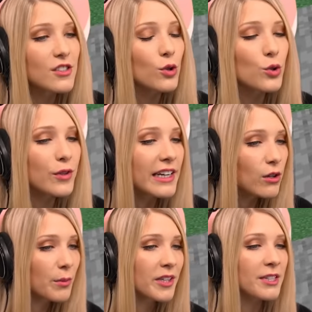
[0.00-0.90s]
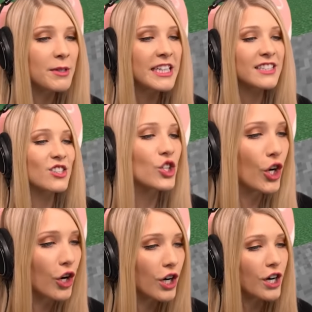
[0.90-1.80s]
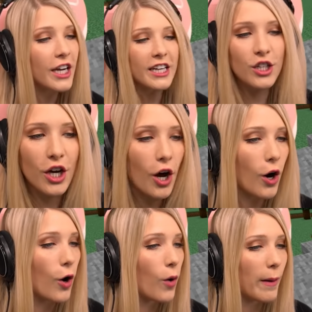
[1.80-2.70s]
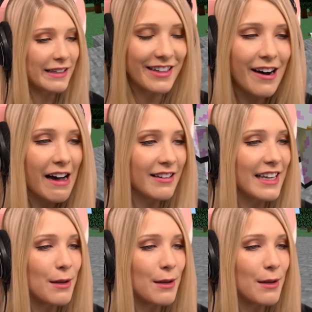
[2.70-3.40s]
So green normally means good, go, mm -hmm. golly,